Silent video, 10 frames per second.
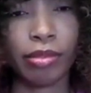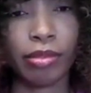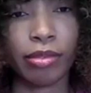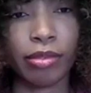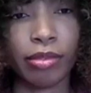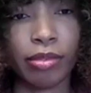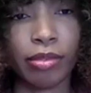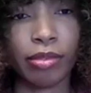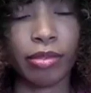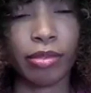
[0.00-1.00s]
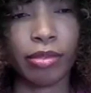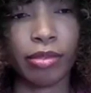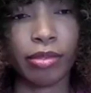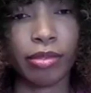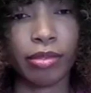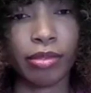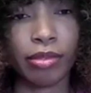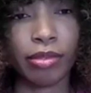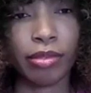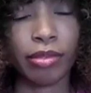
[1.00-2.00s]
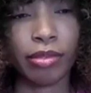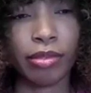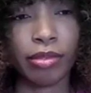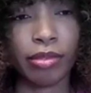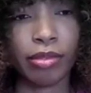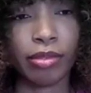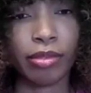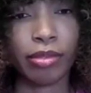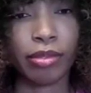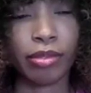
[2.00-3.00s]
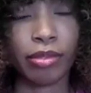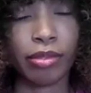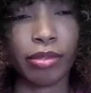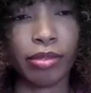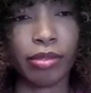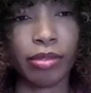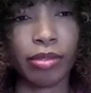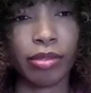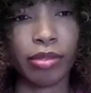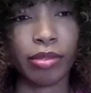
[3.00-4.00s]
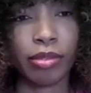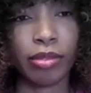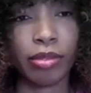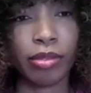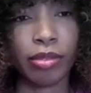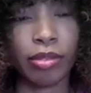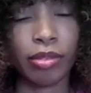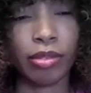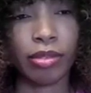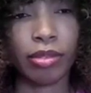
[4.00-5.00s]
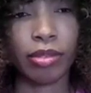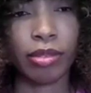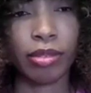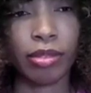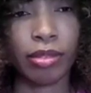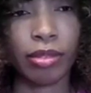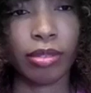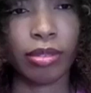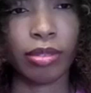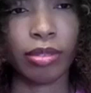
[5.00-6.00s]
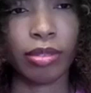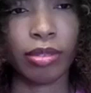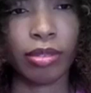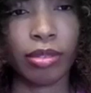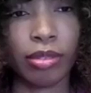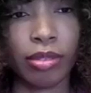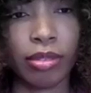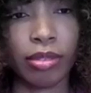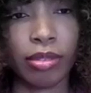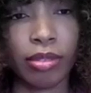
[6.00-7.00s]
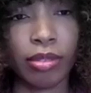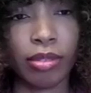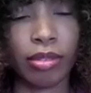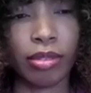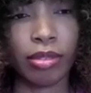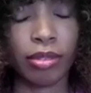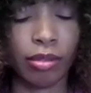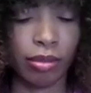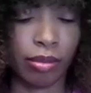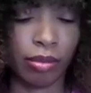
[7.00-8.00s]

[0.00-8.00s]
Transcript: [no speech]